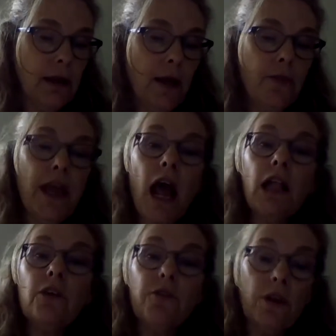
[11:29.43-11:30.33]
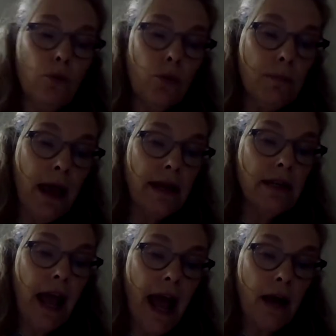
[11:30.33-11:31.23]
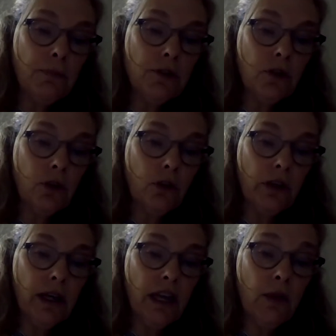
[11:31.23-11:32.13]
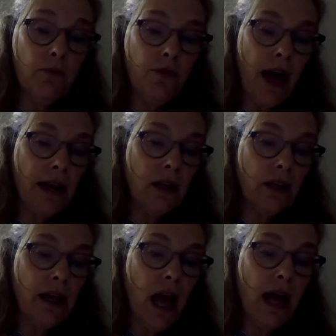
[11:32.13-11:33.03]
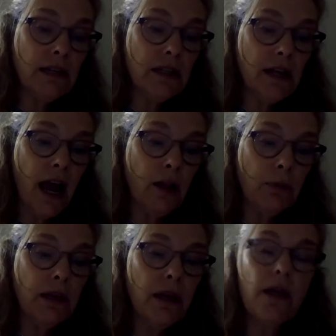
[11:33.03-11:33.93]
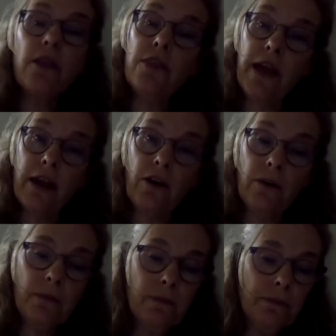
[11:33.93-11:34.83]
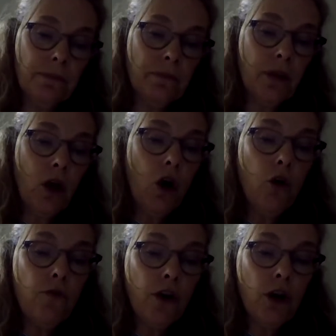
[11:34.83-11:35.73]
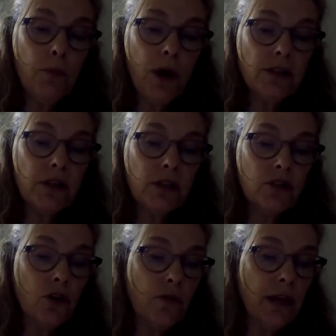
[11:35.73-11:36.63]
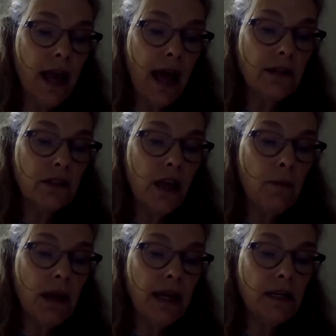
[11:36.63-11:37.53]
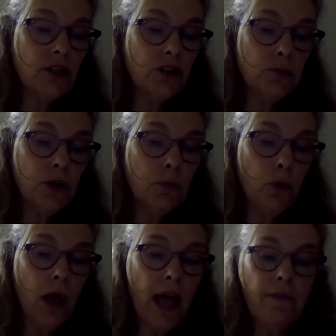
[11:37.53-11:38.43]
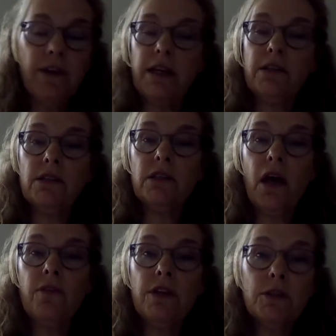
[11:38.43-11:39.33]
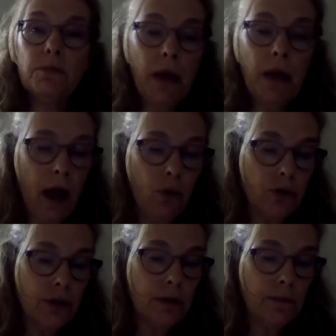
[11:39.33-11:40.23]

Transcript: The elephant remained absolutely, emphatically, undeniably there, her very presence serving as some indisputable evidence of his powers.